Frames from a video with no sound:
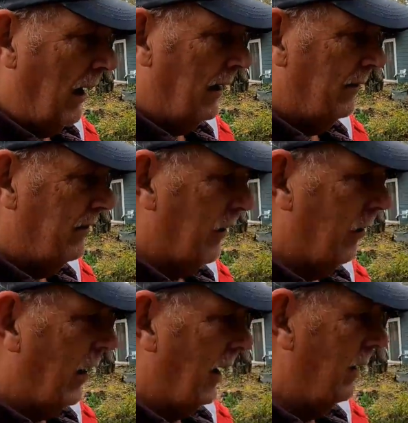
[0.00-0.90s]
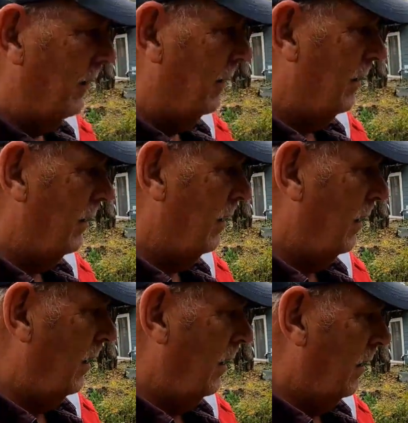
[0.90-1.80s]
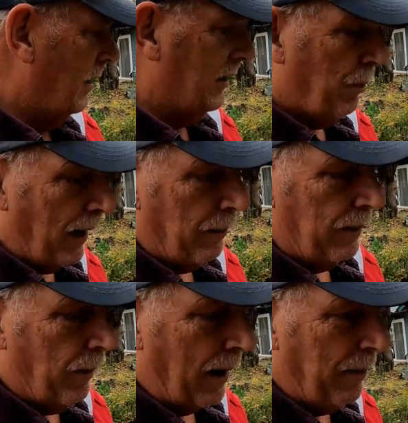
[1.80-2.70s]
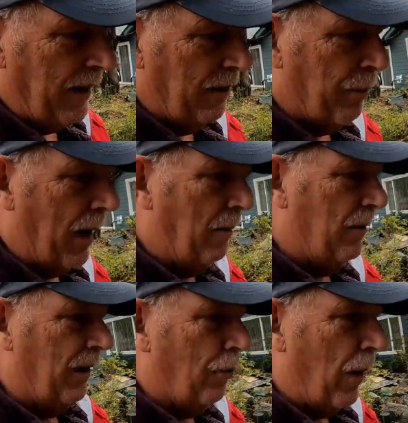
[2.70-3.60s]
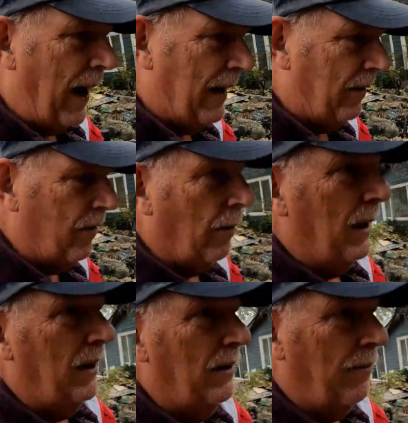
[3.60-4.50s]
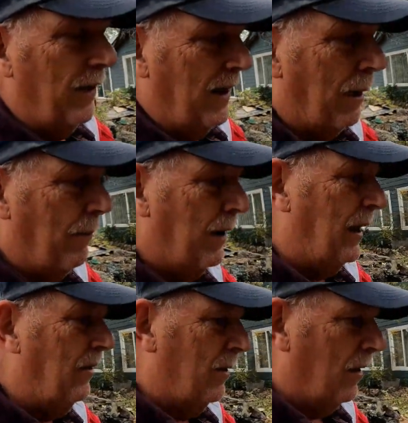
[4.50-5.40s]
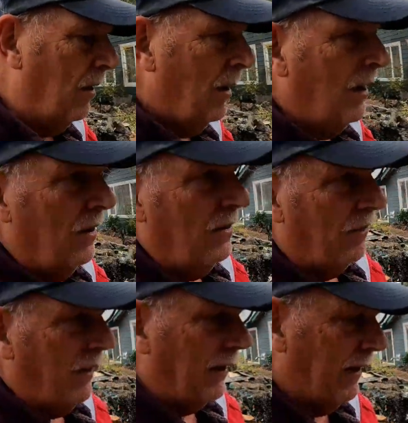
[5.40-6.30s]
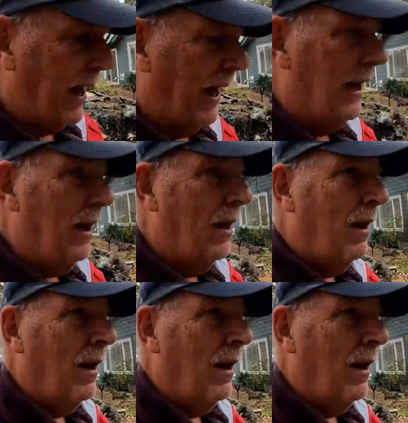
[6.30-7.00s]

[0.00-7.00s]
And so uh, that's probably been my biggest problem is I've ran so many different companies and stuff like that.